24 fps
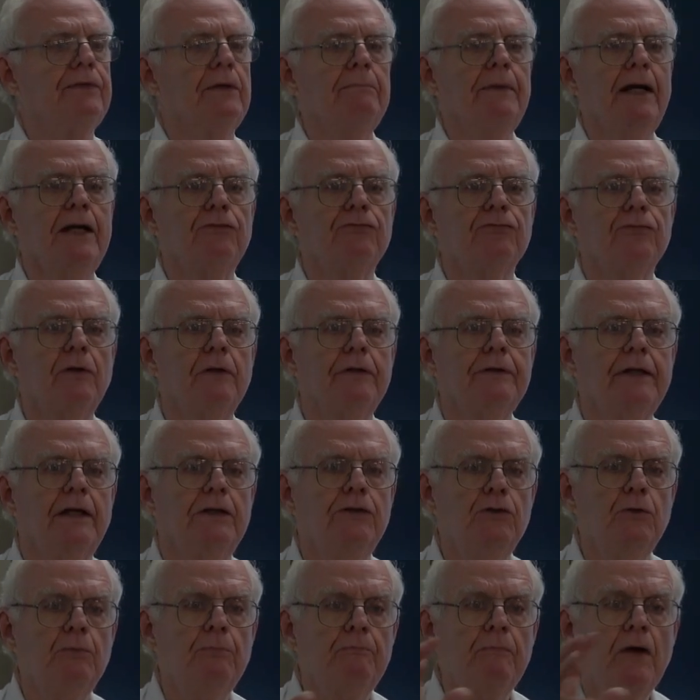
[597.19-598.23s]
to make certain
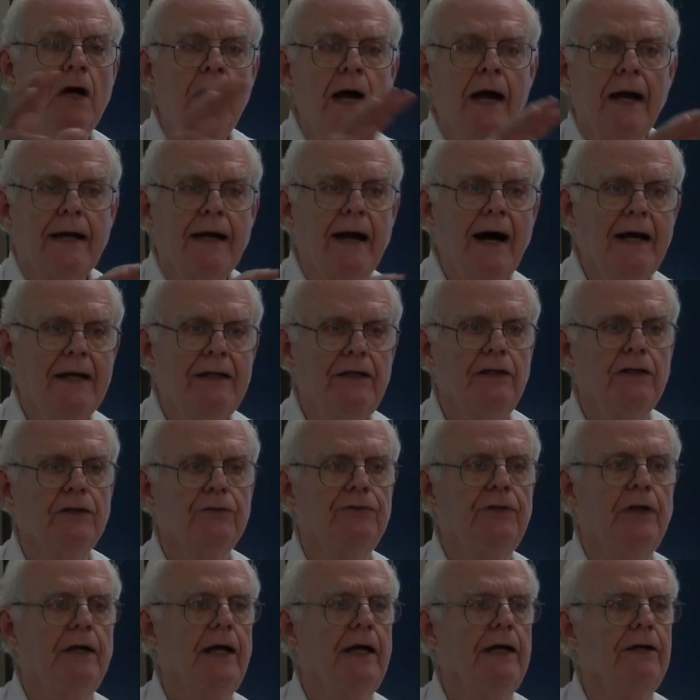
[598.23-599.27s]
that you got here
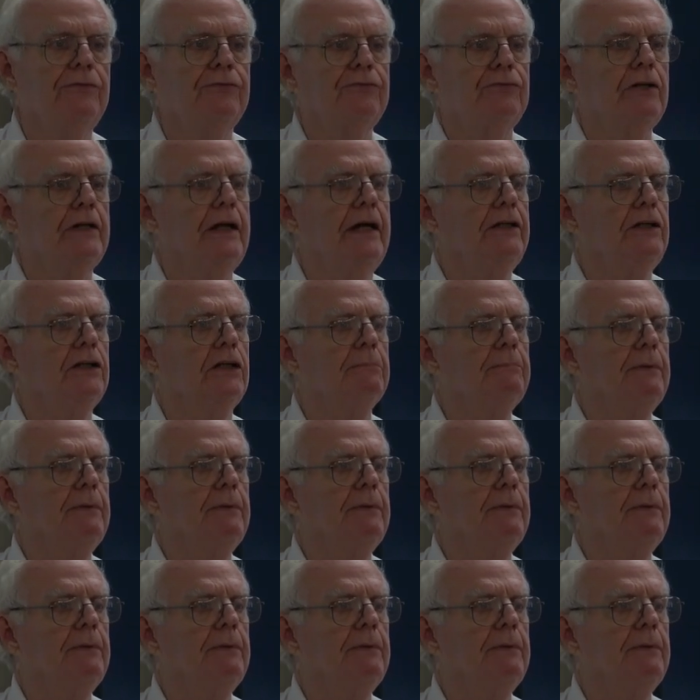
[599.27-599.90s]
today so that you can